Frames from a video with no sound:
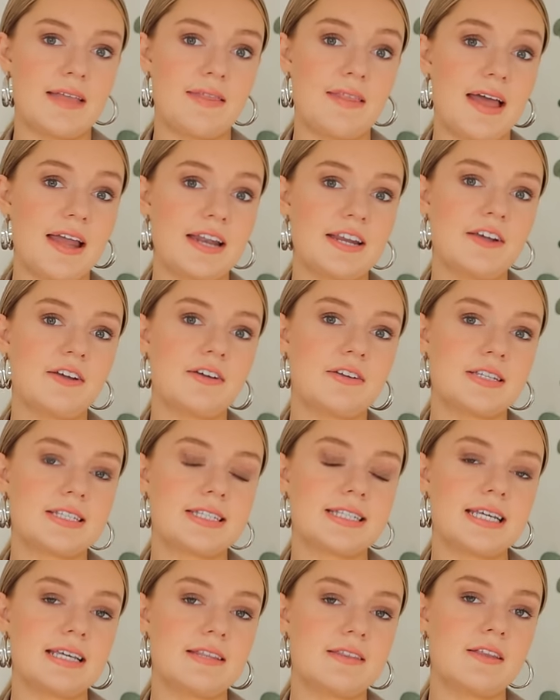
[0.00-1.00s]
And then you can
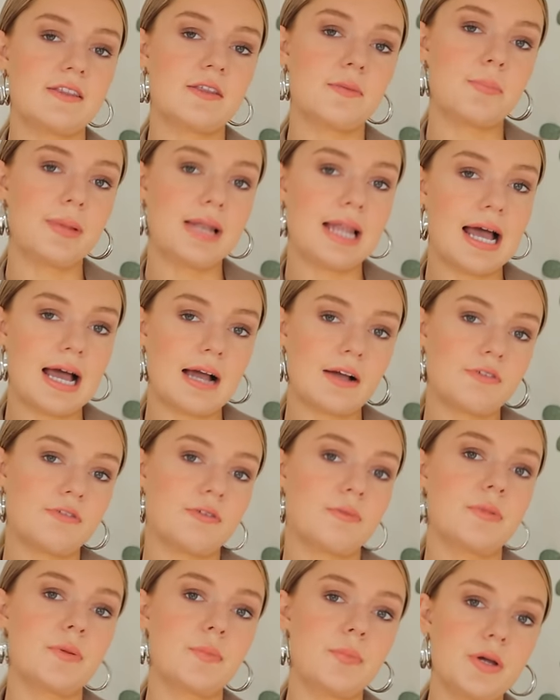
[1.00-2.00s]
see that the black
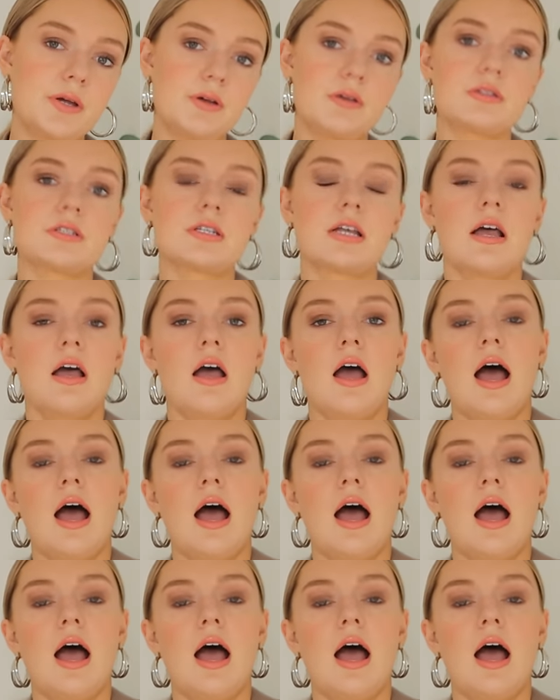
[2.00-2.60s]
from the boots